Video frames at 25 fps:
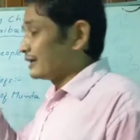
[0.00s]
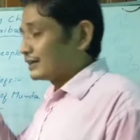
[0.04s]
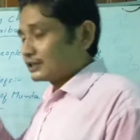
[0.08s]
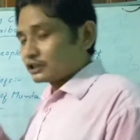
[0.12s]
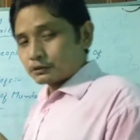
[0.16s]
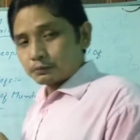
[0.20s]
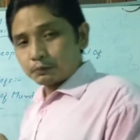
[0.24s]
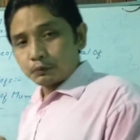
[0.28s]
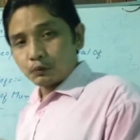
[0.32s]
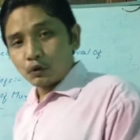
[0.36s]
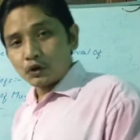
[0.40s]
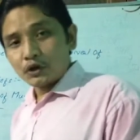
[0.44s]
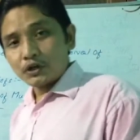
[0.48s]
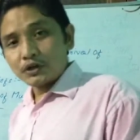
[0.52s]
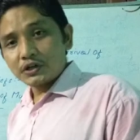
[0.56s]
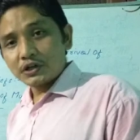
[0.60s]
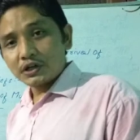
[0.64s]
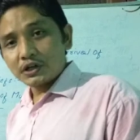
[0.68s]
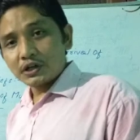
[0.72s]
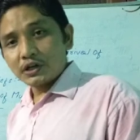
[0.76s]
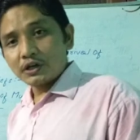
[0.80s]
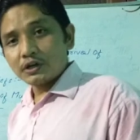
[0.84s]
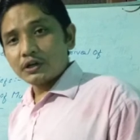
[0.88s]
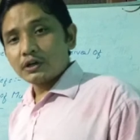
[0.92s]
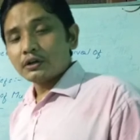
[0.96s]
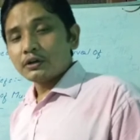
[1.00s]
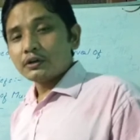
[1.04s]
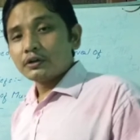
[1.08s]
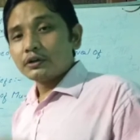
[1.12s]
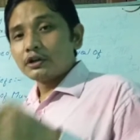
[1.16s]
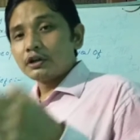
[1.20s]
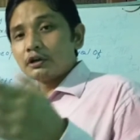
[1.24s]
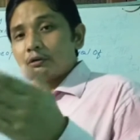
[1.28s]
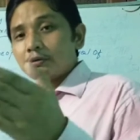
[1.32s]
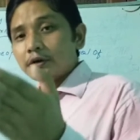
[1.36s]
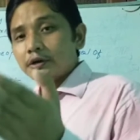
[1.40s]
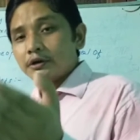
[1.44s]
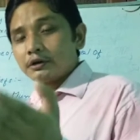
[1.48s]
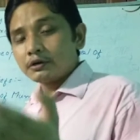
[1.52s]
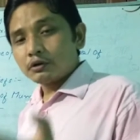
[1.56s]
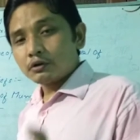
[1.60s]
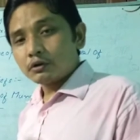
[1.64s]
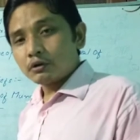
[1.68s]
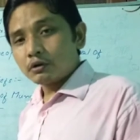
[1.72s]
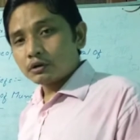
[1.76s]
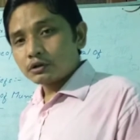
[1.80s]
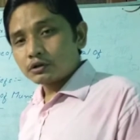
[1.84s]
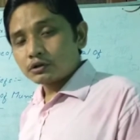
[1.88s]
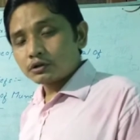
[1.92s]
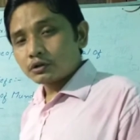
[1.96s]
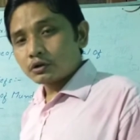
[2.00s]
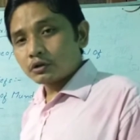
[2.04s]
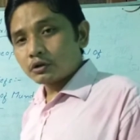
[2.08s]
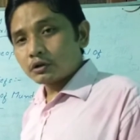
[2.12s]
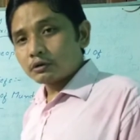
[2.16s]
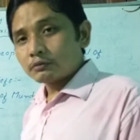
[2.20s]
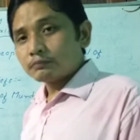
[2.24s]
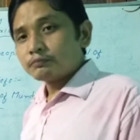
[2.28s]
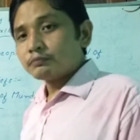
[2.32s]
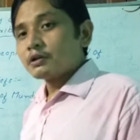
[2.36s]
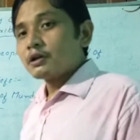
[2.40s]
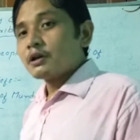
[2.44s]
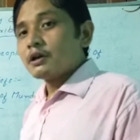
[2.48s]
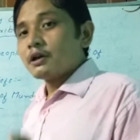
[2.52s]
exploited, they were tortured,